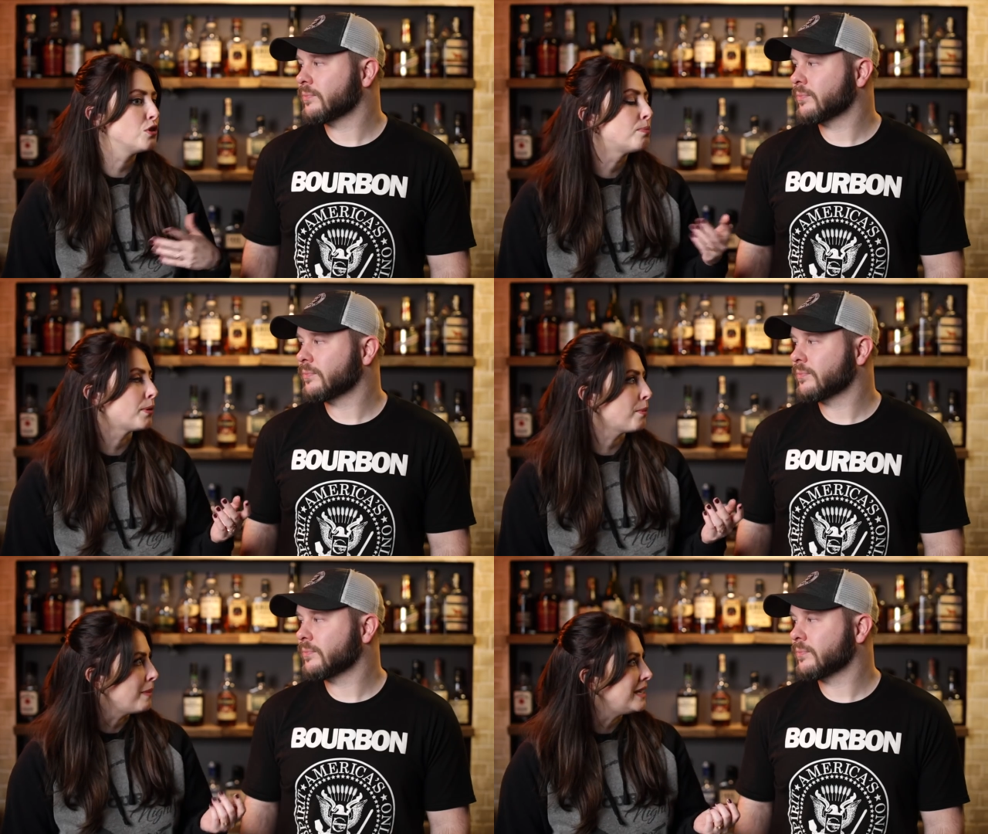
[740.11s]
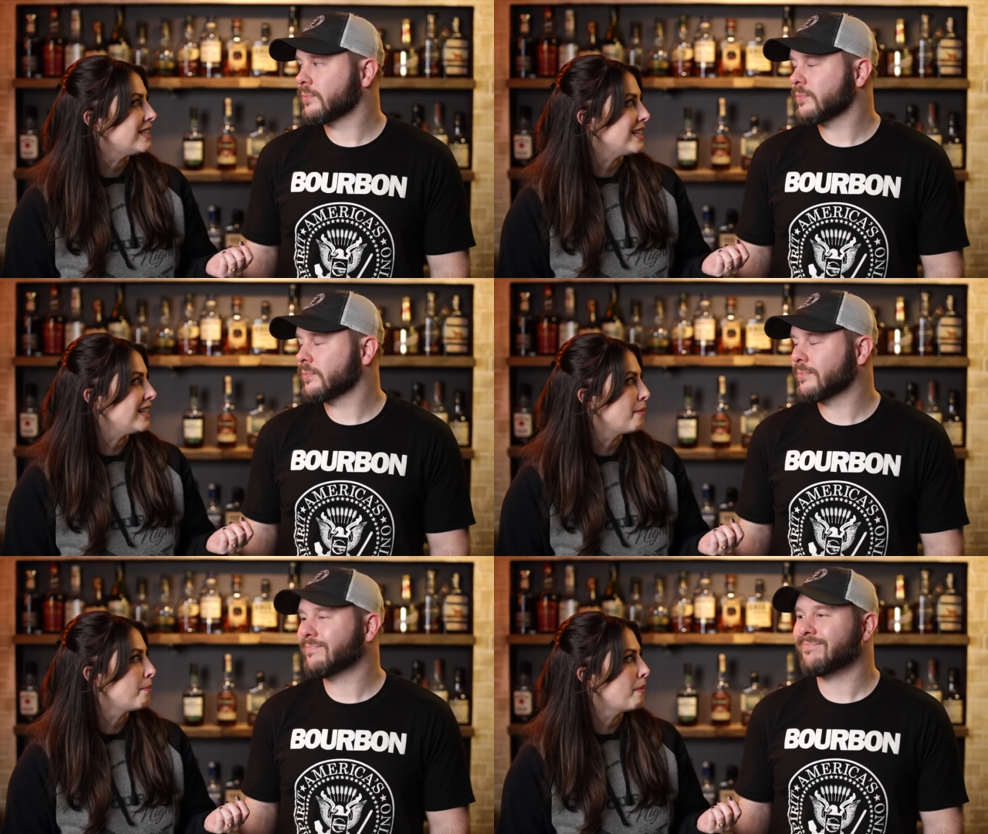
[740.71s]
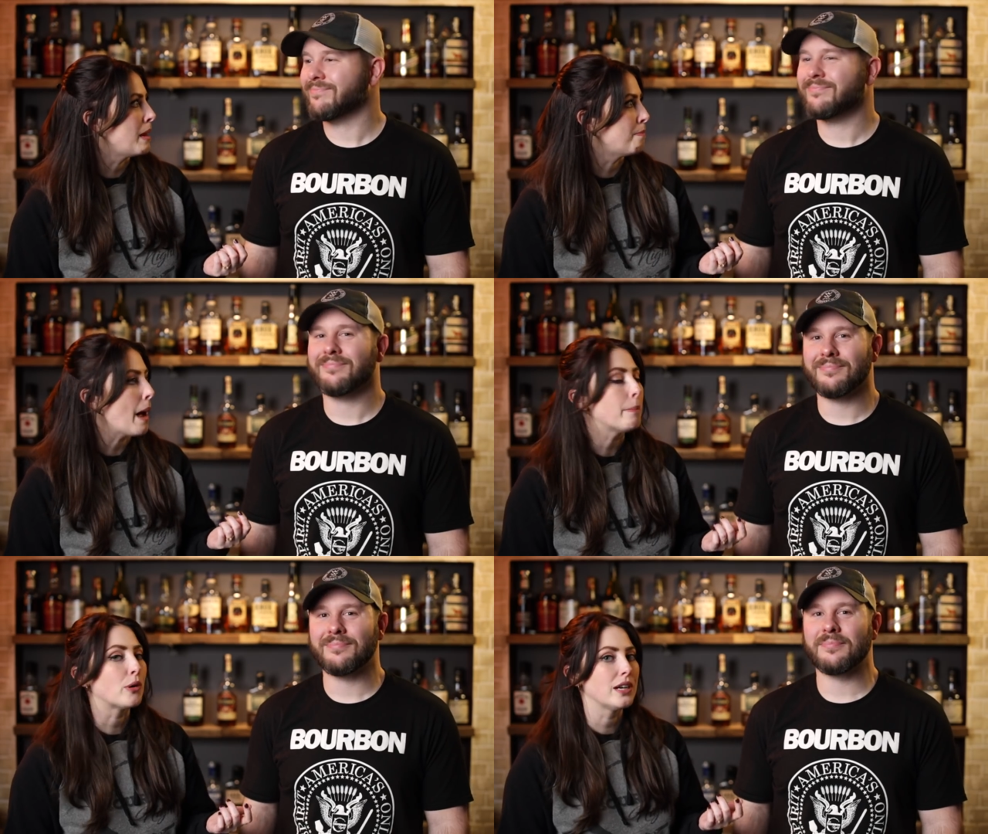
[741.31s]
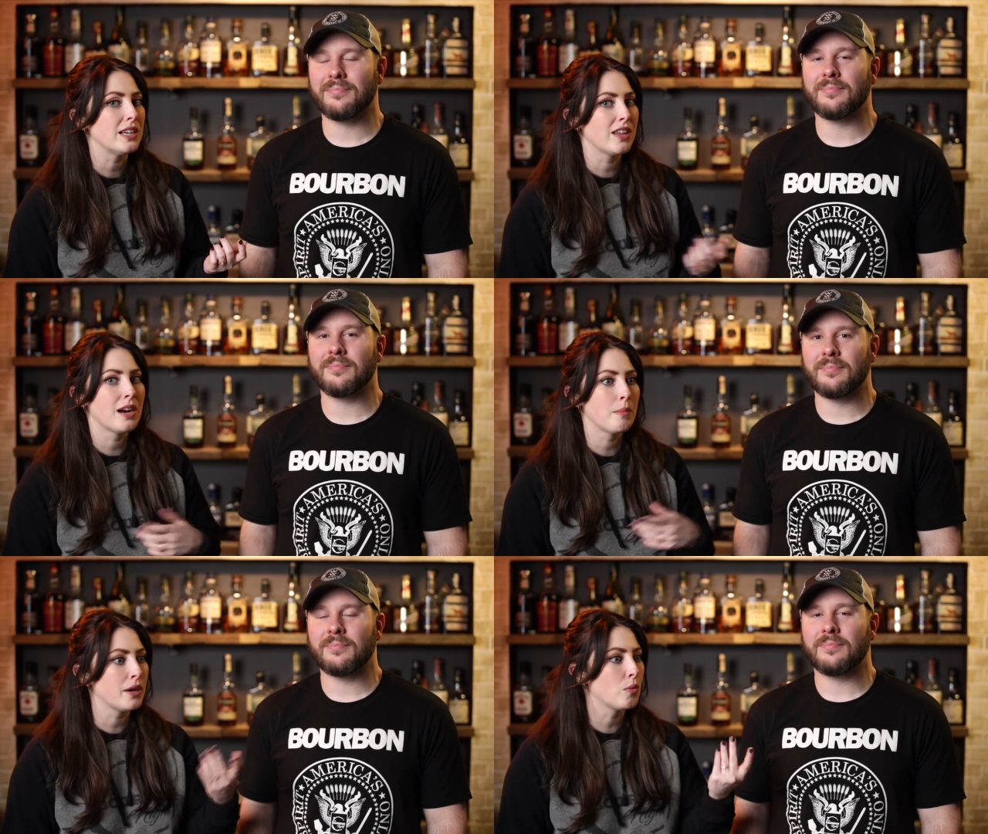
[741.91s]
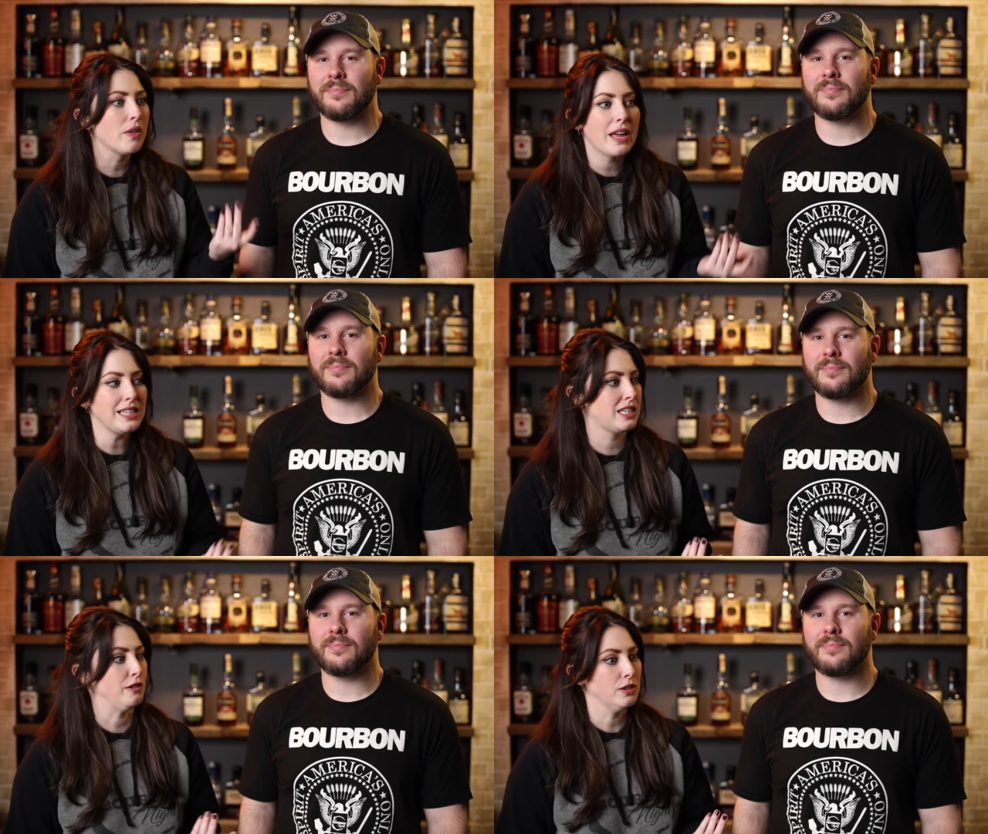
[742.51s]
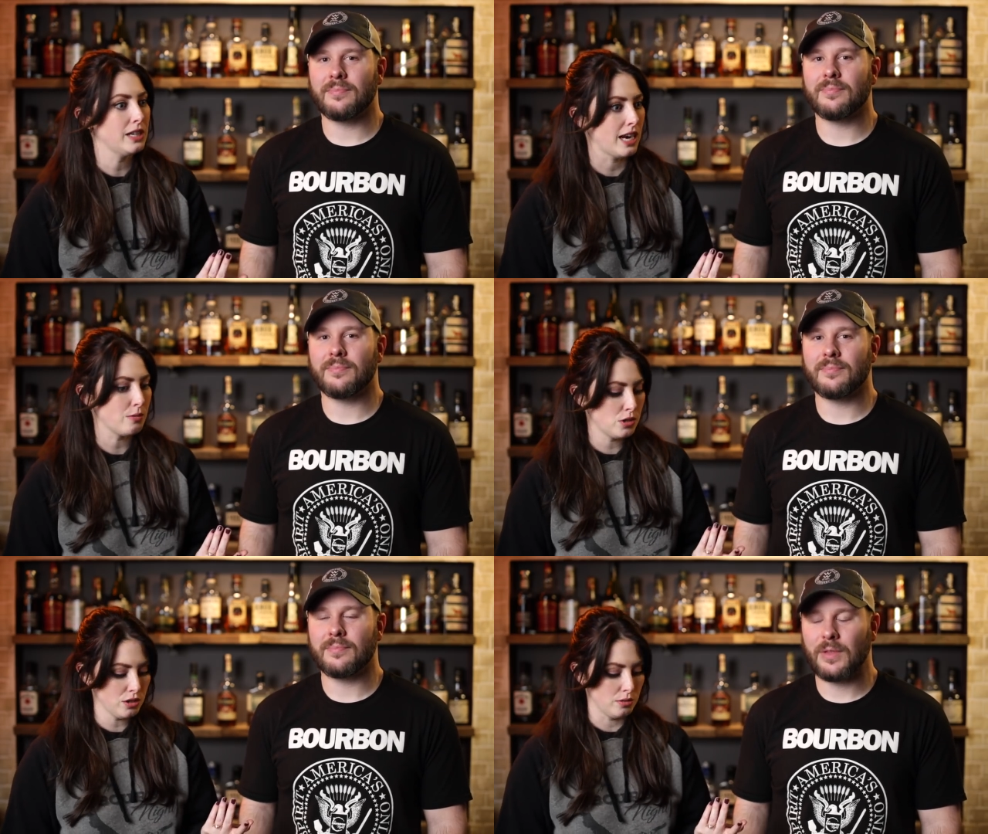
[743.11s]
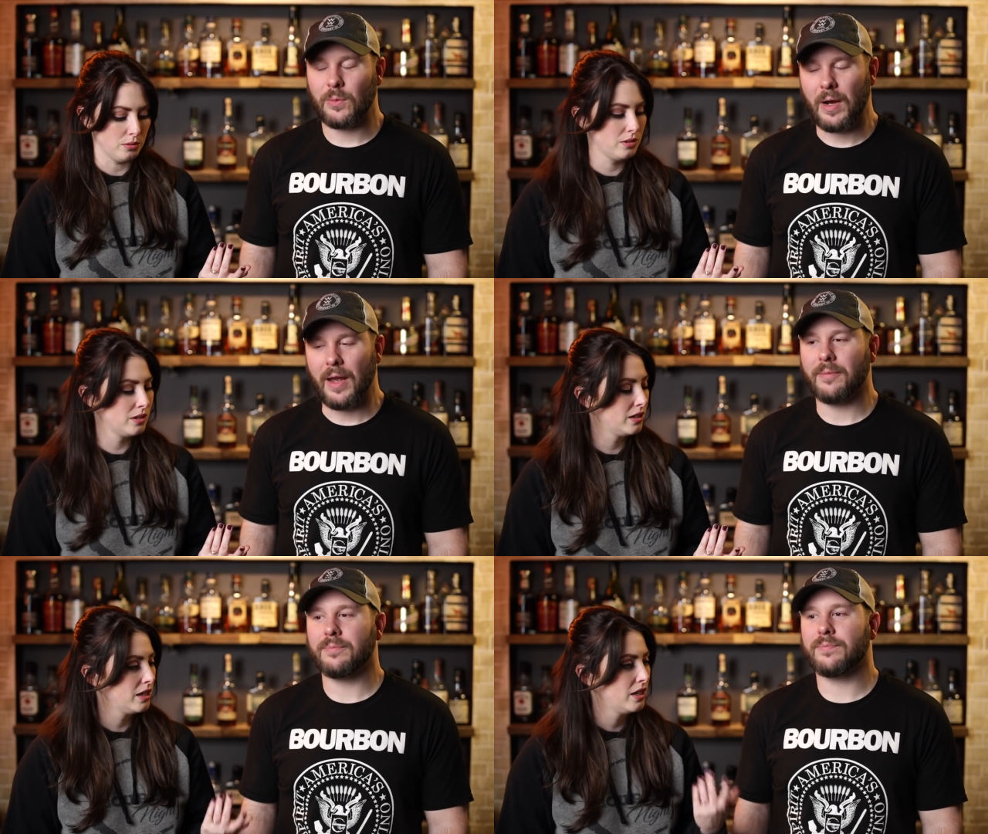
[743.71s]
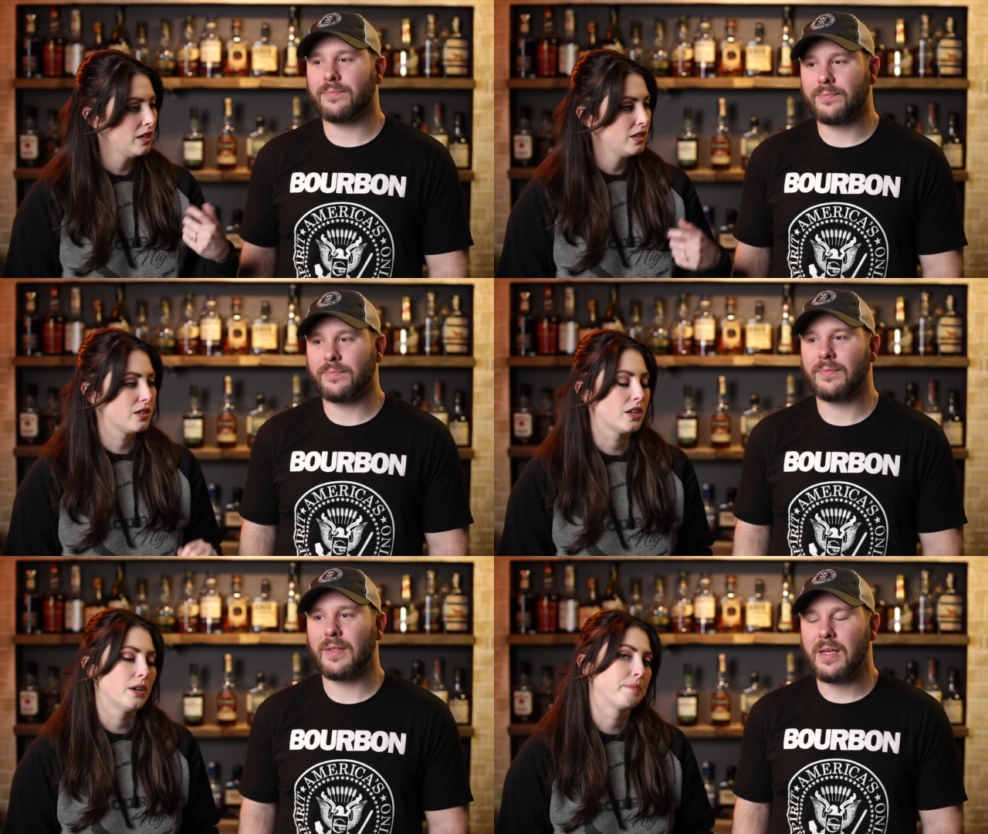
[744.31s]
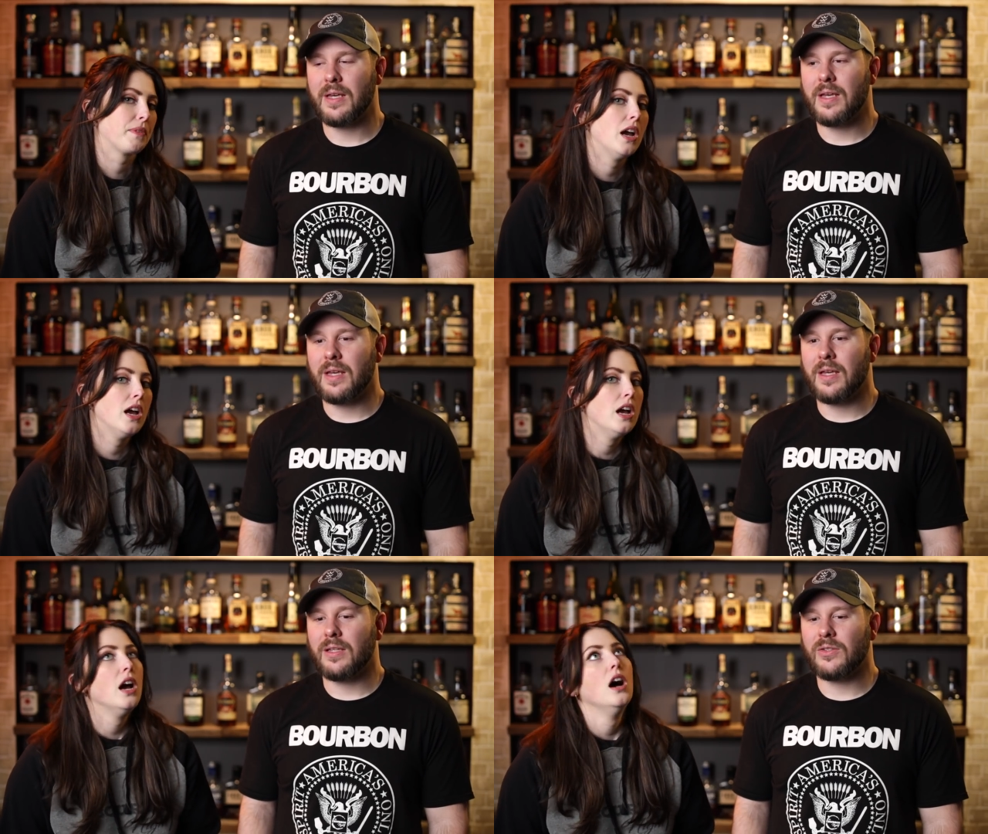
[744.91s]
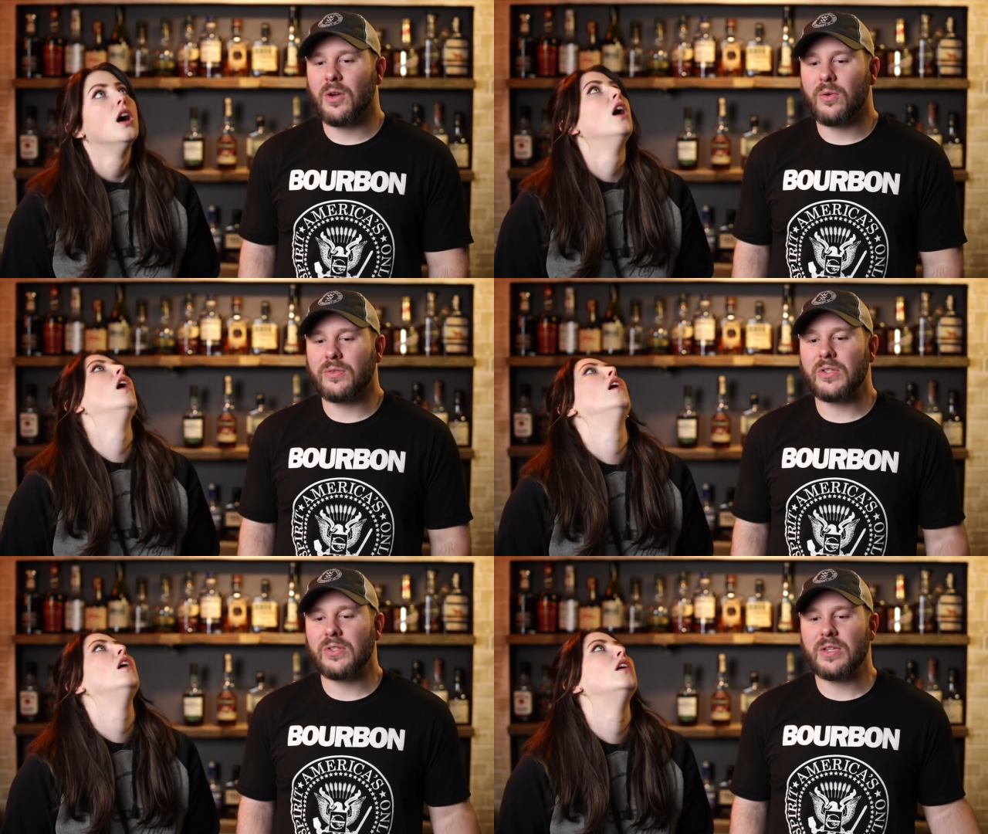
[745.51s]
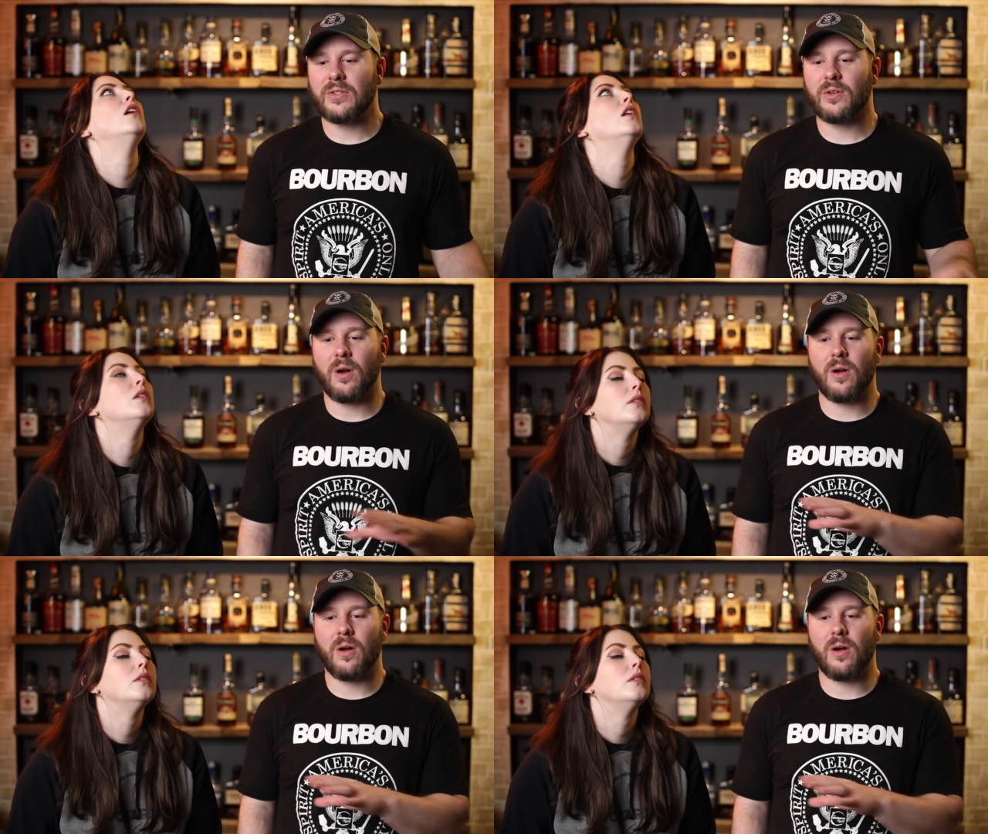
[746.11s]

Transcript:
Speaker 1: super minty and, and peppery, then I'm like, well, that's different now too.
Speaker 2: Right. So. So since these are